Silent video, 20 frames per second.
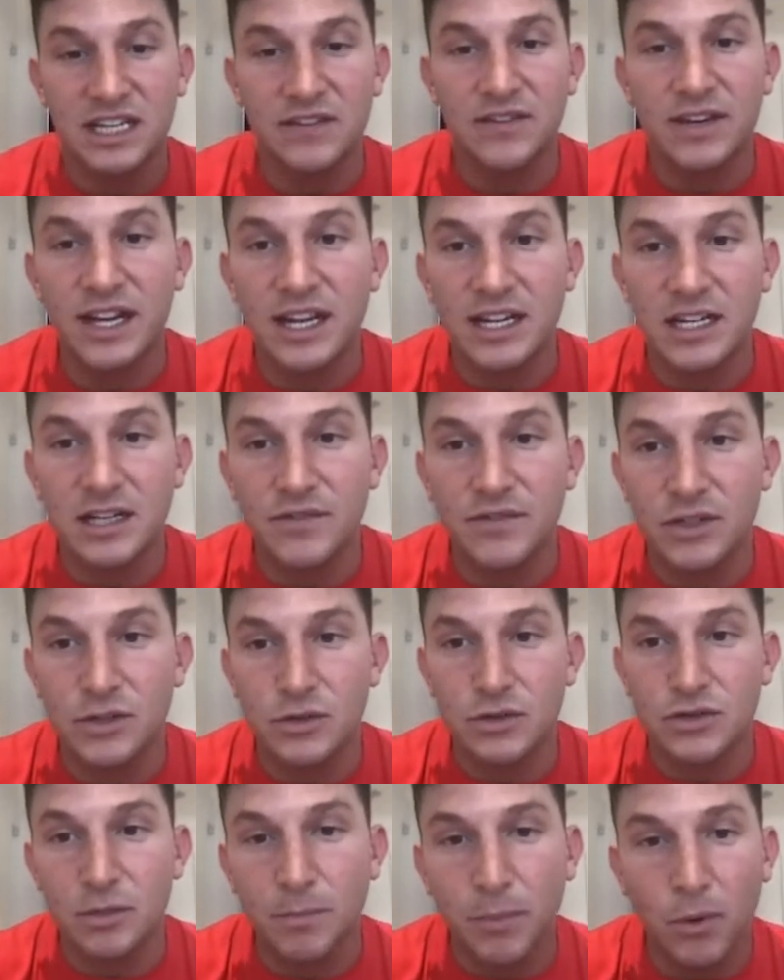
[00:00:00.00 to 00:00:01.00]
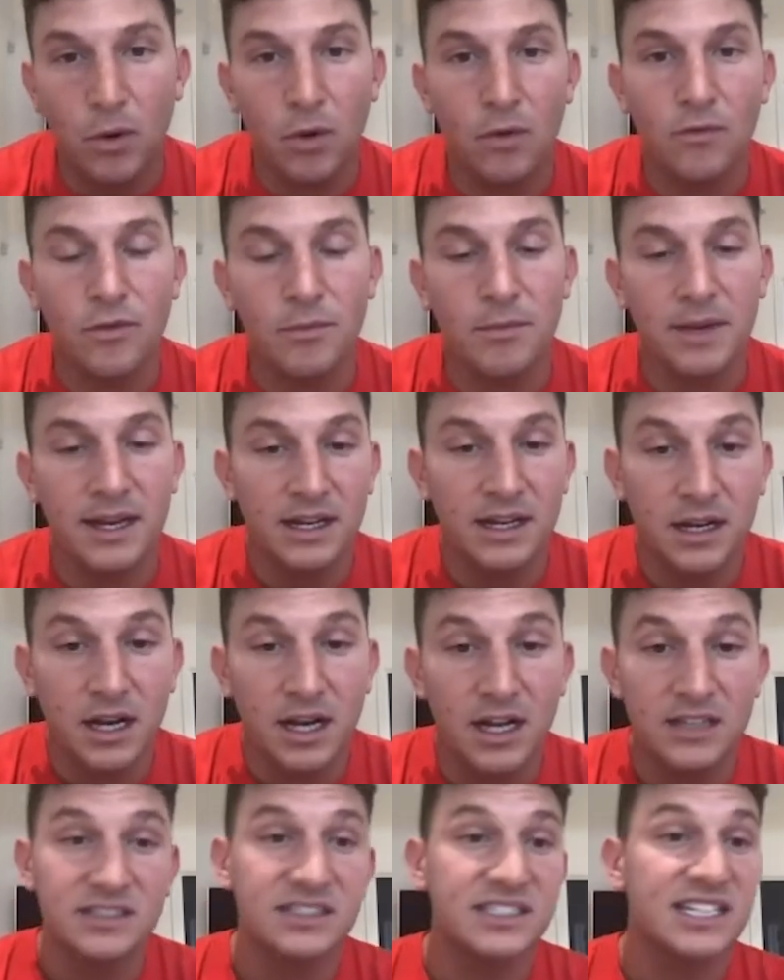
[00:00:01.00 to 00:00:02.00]
individual support from
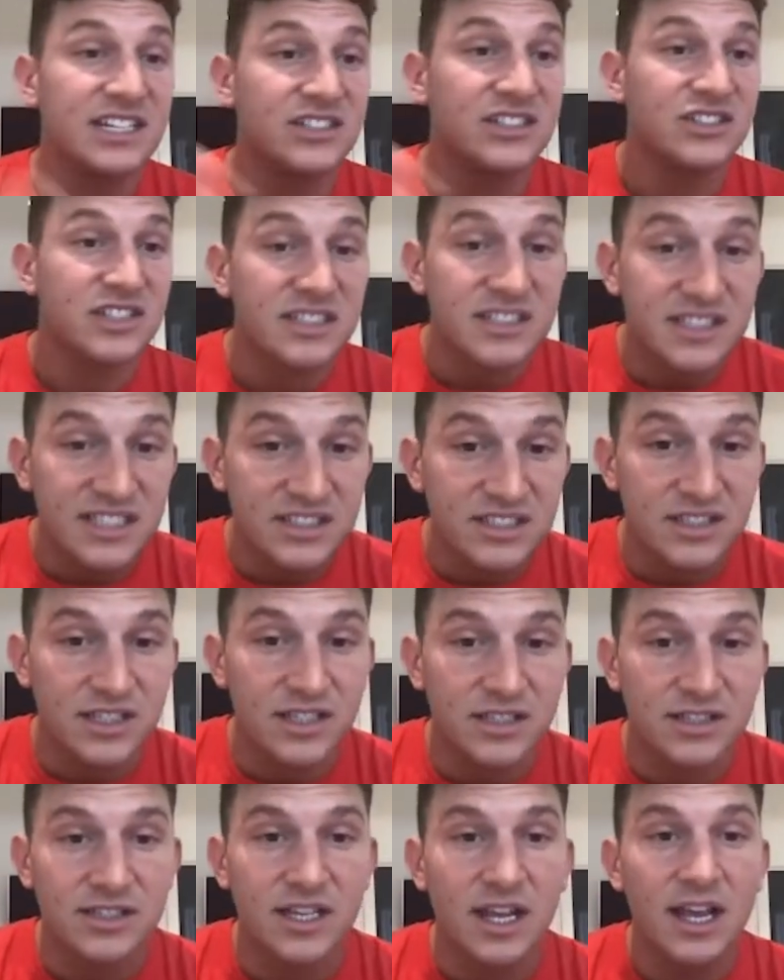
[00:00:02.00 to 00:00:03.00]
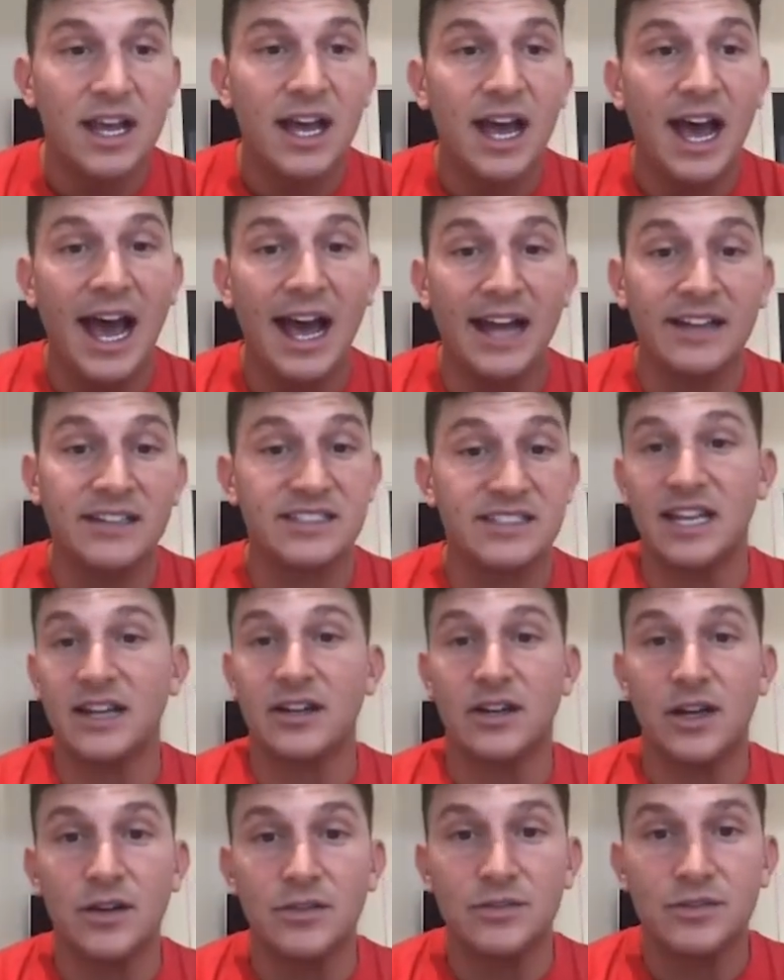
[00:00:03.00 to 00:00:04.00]
in-class teaching assistants and
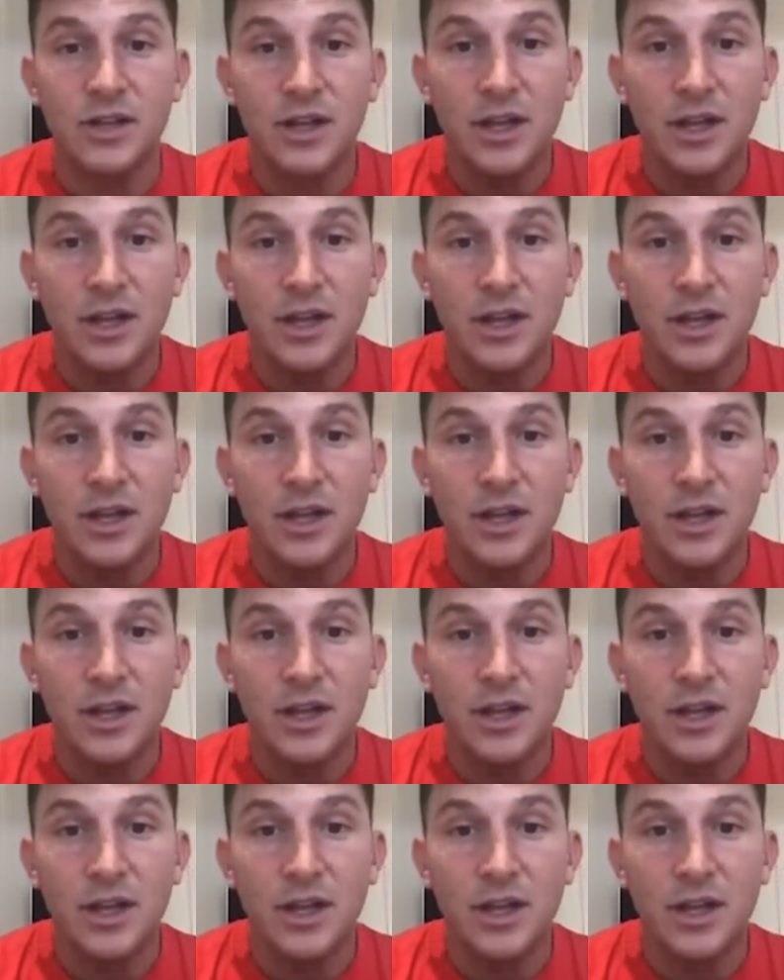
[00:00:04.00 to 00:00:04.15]
Senkos,